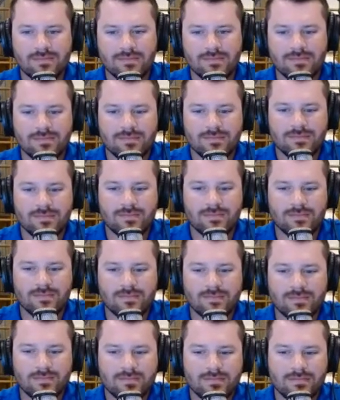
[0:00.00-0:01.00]

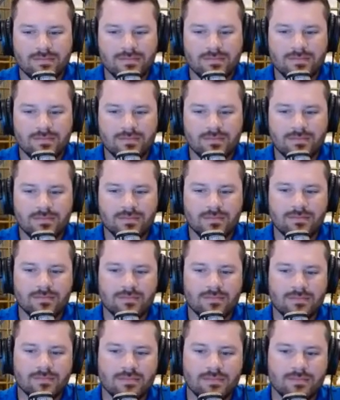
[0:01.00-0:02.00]

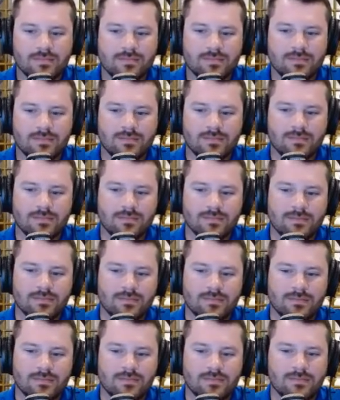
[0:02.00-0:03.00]

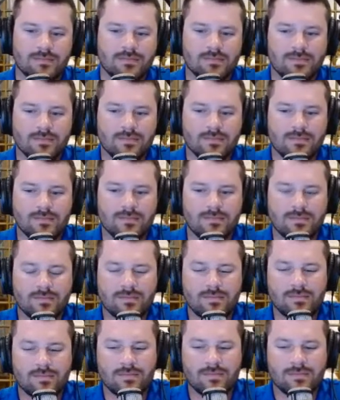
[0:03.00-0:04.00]

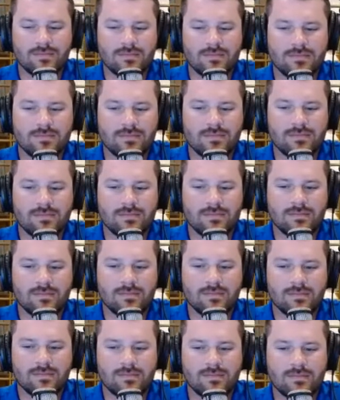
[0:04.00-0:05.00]

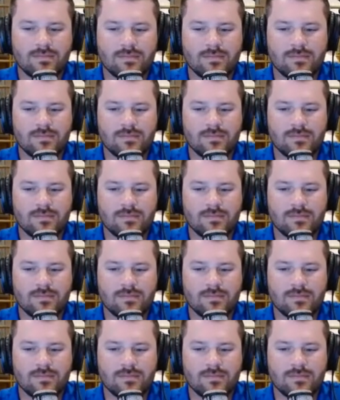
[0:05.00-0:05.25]
(not speaking)